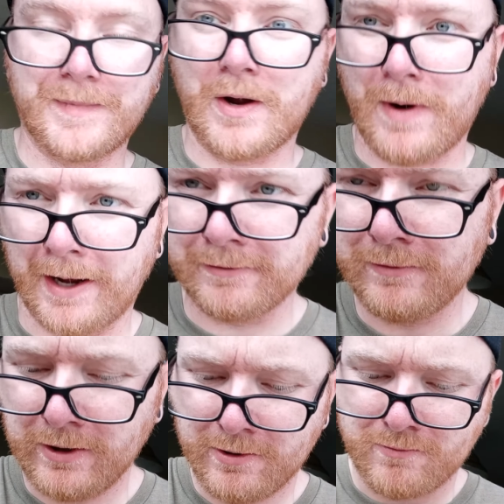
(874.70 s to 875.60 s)
All
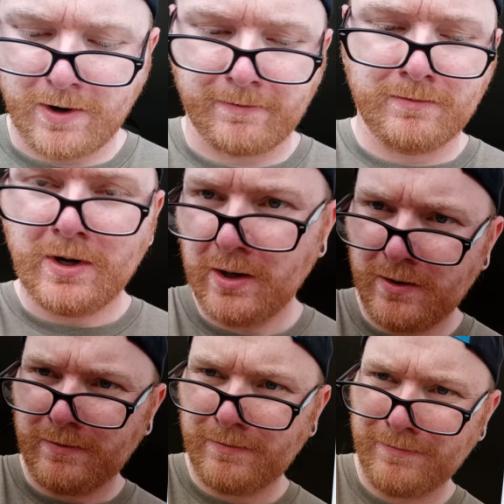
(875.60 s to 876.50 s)
right. Well,
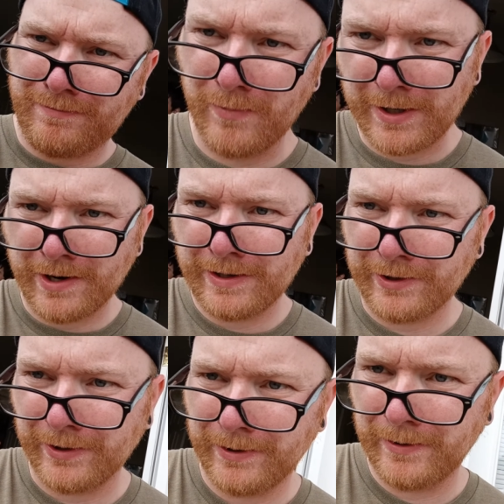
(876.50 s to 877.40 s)
we're going
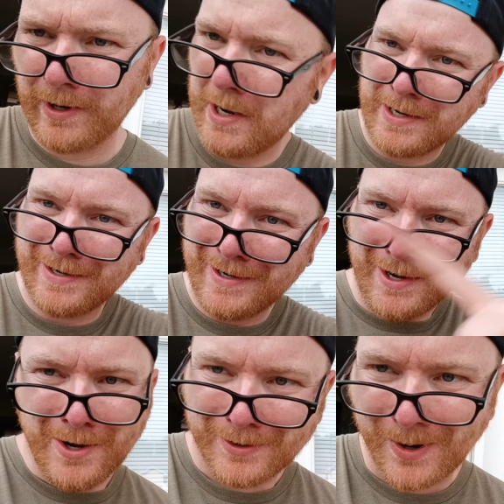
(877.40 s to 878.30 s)
to
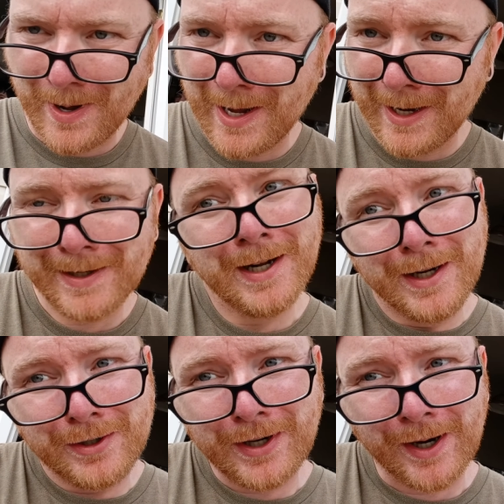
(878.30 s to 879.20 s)
go ahead,
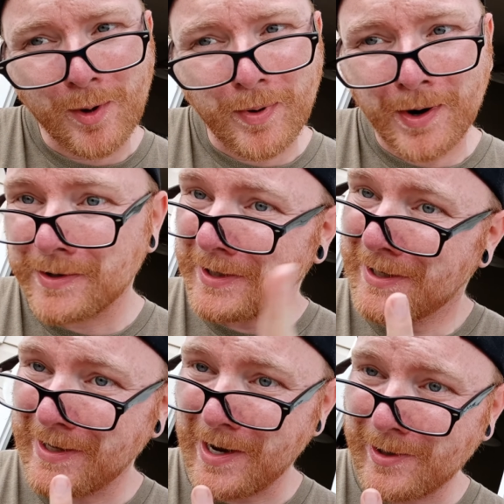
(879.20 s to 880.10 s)
tear them apart,
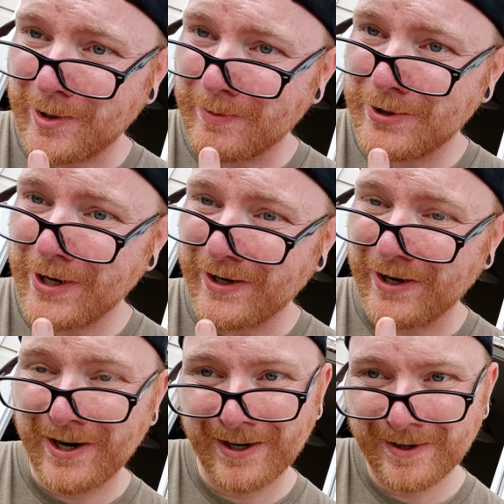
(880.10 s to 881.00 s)
eat some
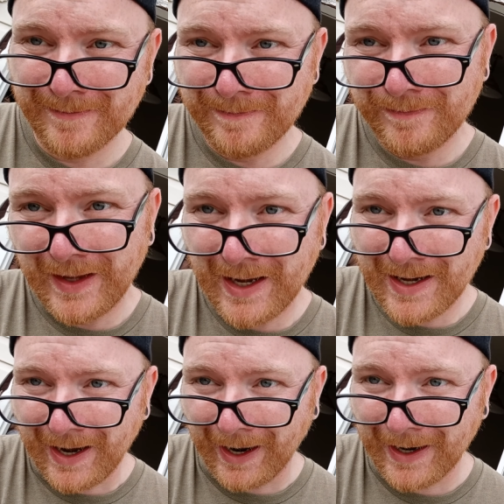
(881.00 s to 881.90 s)
dinner,
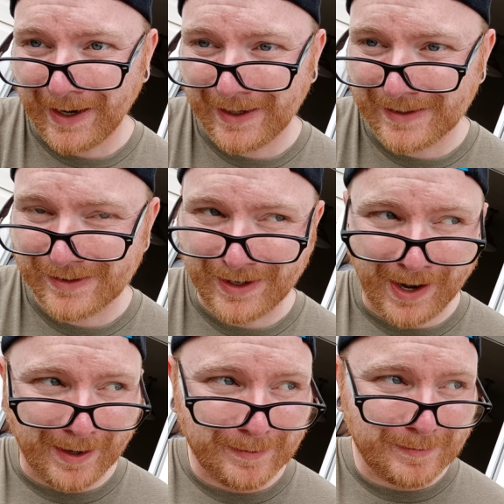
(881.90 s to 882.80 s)
and
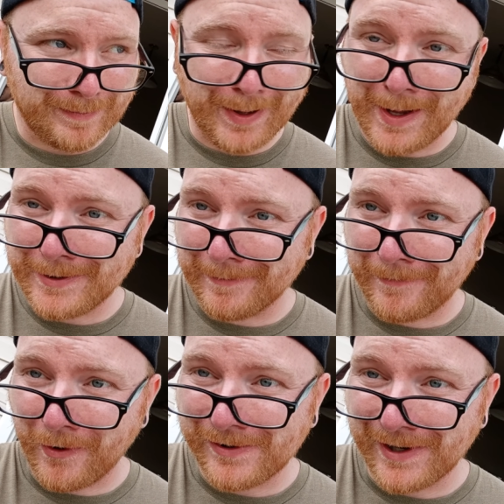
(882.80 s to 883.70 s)
play some
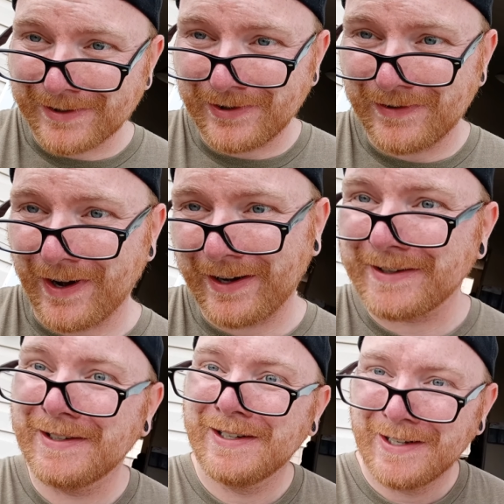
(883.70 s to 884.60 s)
Fortnite tonight,